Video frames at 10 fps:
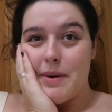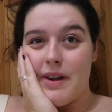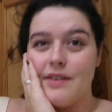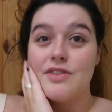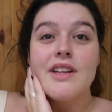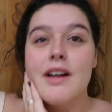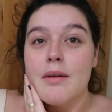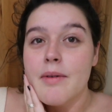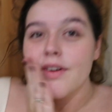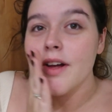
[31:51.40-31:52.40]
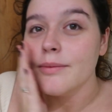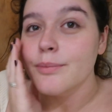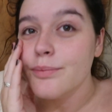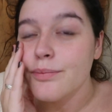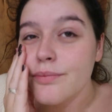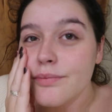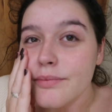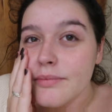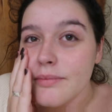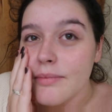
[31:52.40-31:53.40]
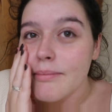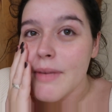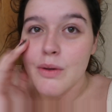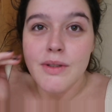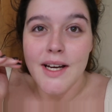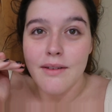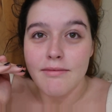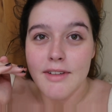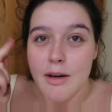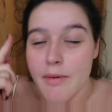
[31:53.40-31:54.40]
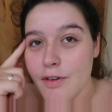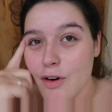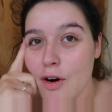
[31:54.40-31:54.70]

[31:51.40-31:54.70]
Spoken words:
but yeah, I've just had a little bit of a meltdown, a little bit of a